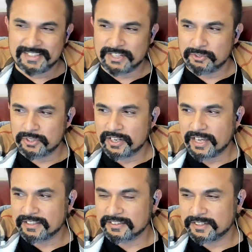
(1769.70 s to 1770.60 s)
don't
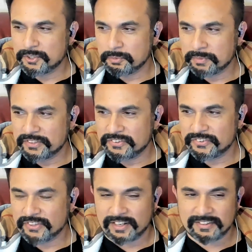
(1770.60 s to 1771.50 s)
like other
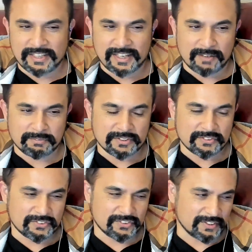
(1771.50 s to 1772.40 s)
humans, and they have
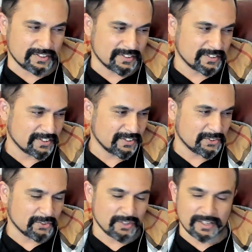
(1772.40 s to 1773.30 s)
this
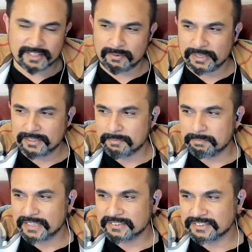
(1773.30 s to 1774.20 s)
ultra white
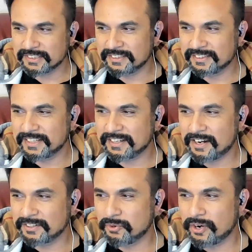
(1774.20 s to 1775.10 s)
complexion. They
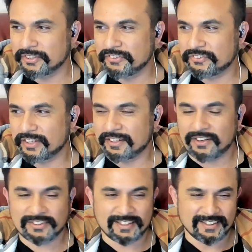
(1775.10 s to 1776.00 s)
can't go out in sun and
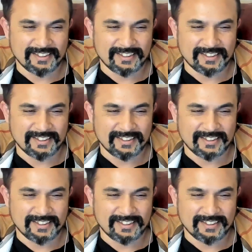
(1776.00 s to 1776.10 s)
all.